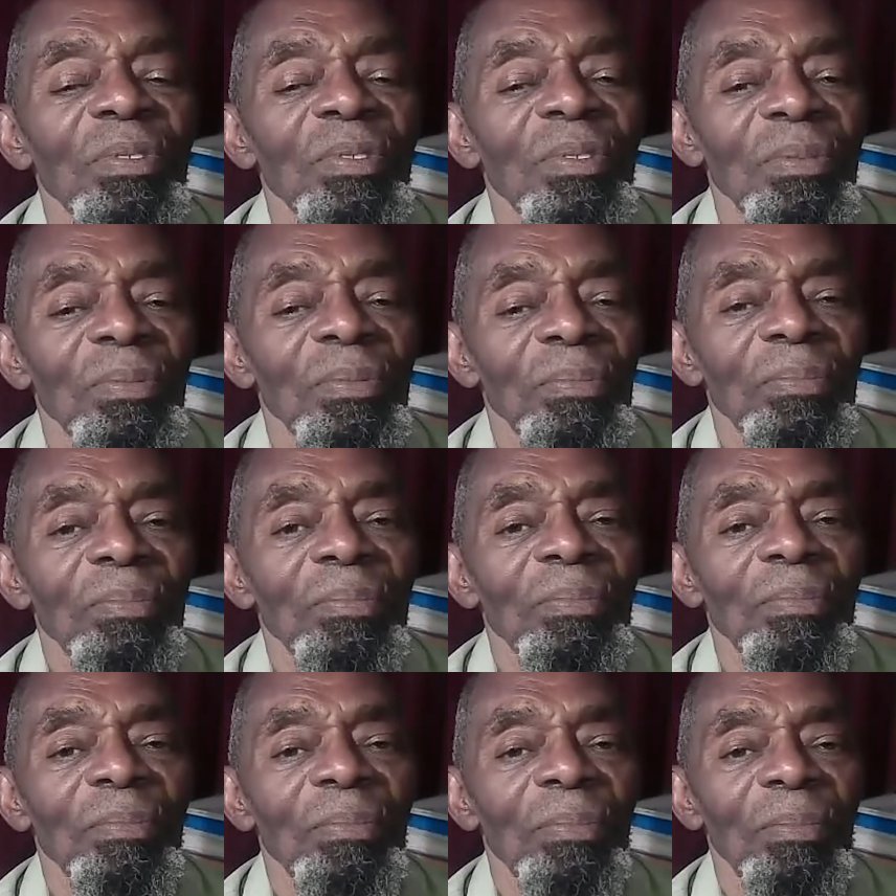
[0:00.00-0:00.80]

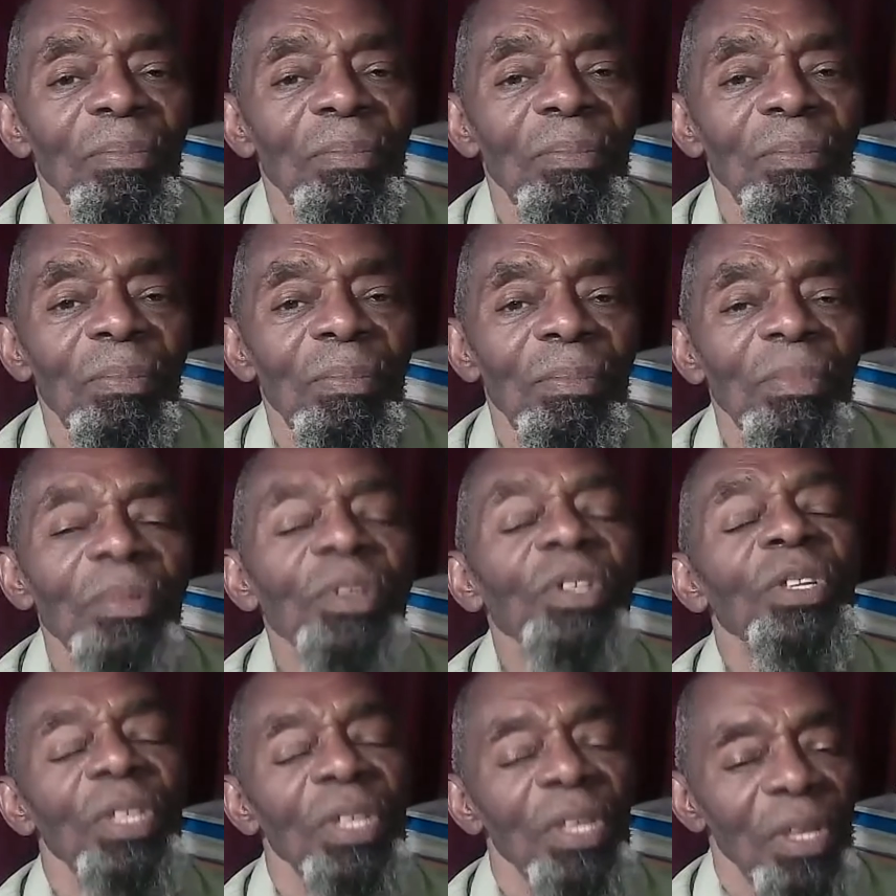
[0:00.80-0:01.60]
humanity,
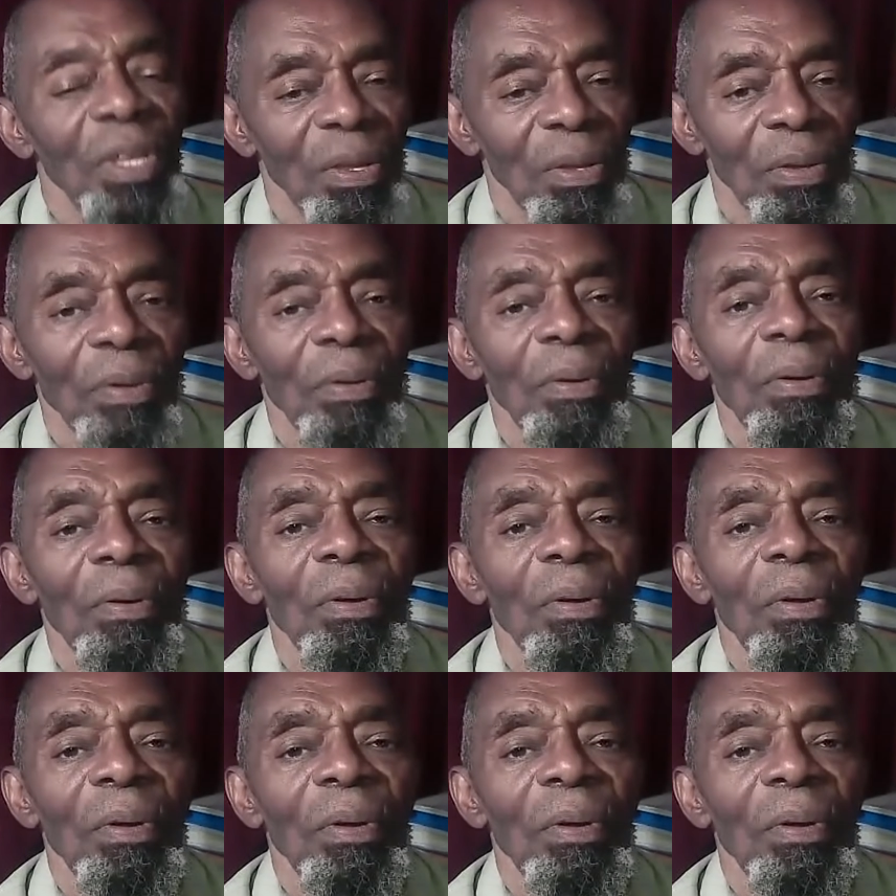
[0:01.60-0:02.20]
whether they're Muslim or